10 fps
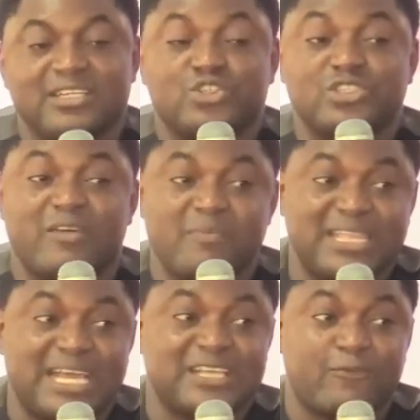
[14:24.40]
The truth of the
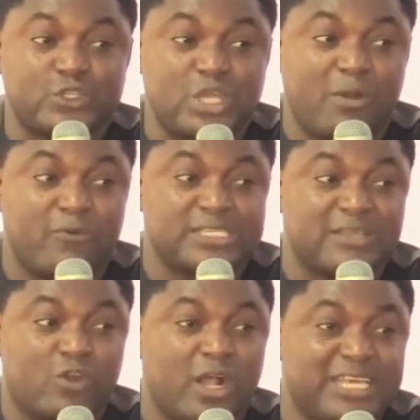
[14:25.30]
matter is that for some of us,
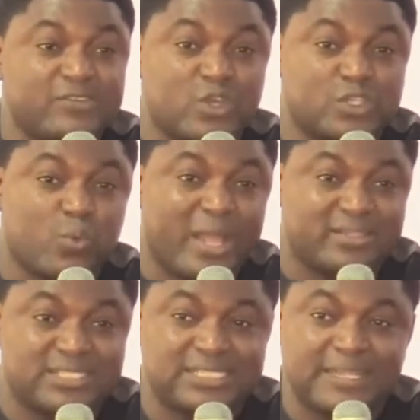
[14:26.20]
if God gives us
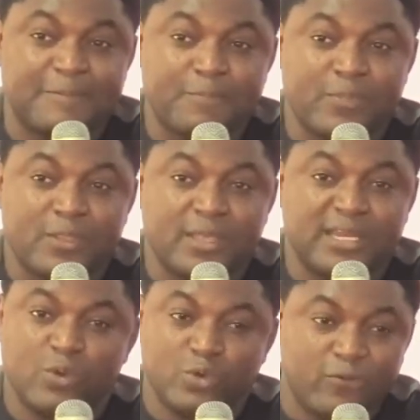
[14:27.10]
wealth,
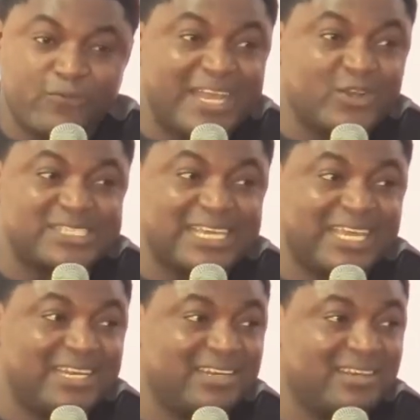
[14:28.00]
they will not find us
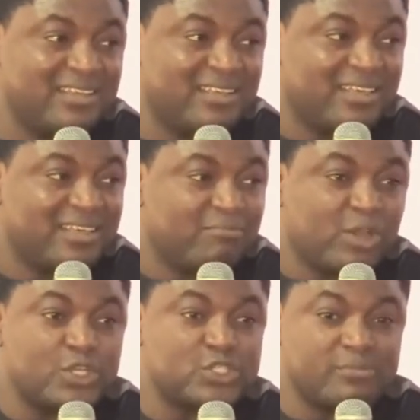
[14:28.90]
again.
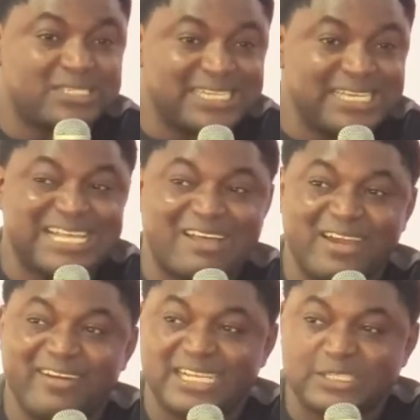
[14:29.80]
Because some sins are
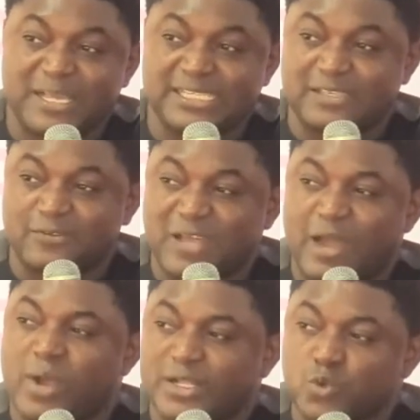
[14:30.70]
very expensive
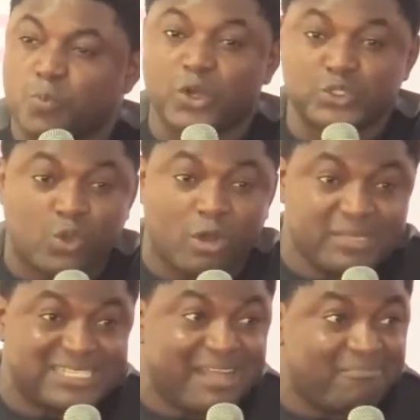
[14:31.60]
and we are too poor to
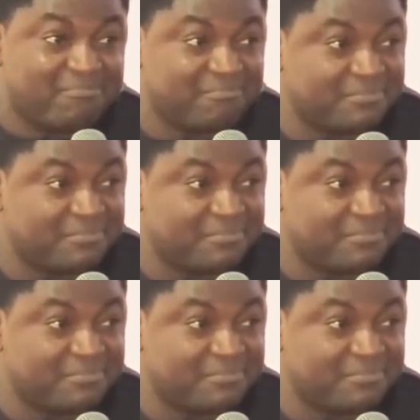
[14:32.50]
commit them.